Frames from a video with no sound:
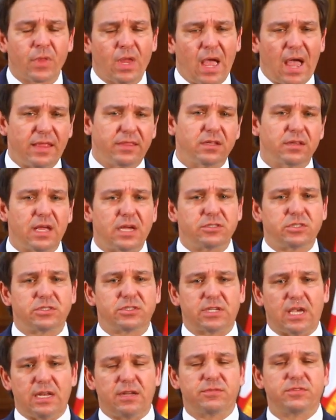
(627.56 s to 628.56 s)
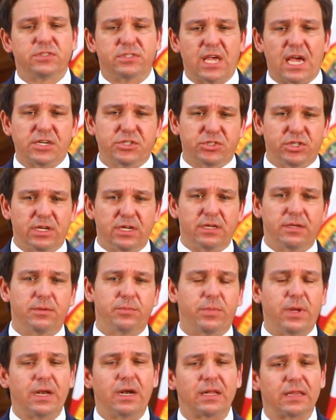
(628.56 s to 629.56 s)
Had the legislative
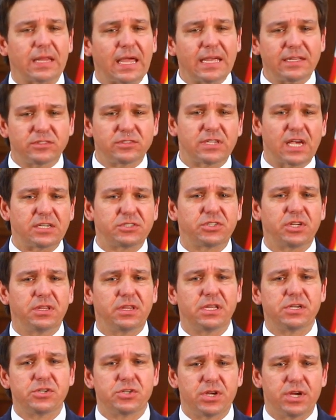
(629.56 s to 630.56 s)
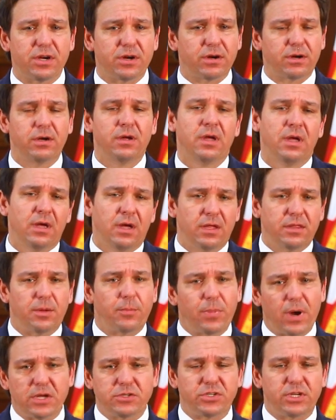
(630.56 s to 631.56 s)
session been a late session this year, the
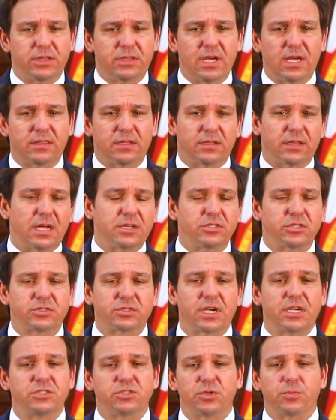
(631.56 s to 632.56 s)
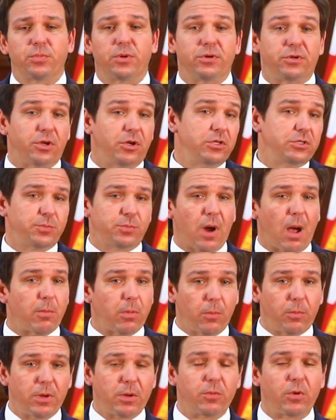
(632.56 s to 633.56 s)
budget that the legislature produced
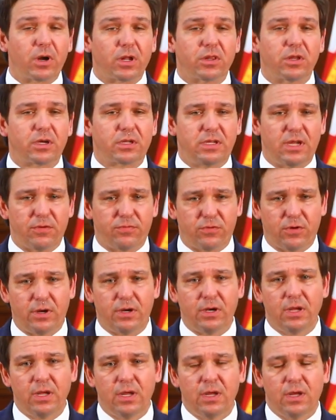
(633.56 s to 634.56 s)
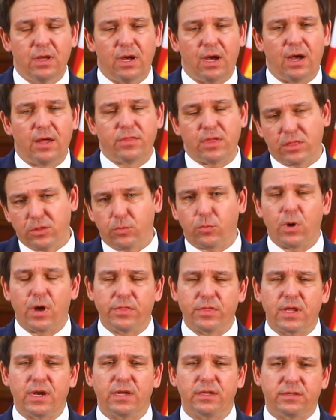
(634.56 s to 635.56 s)
probably would have looked different uh, than the
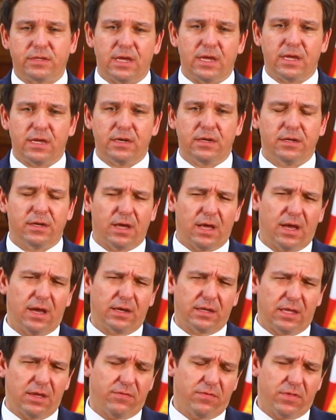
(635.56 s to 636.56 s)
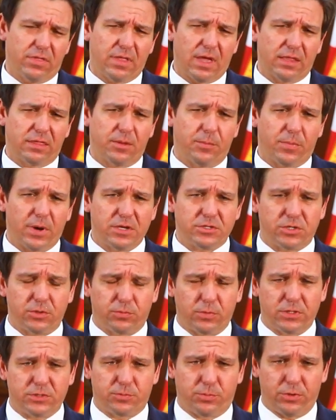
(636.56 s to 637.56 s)
one that it did, uh, given that the budget
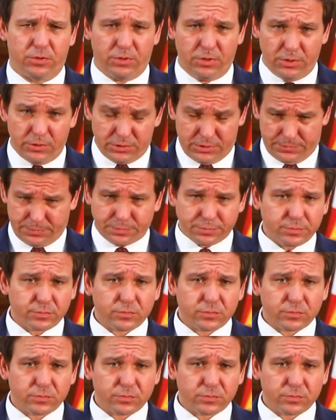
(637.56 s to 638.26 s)
was produced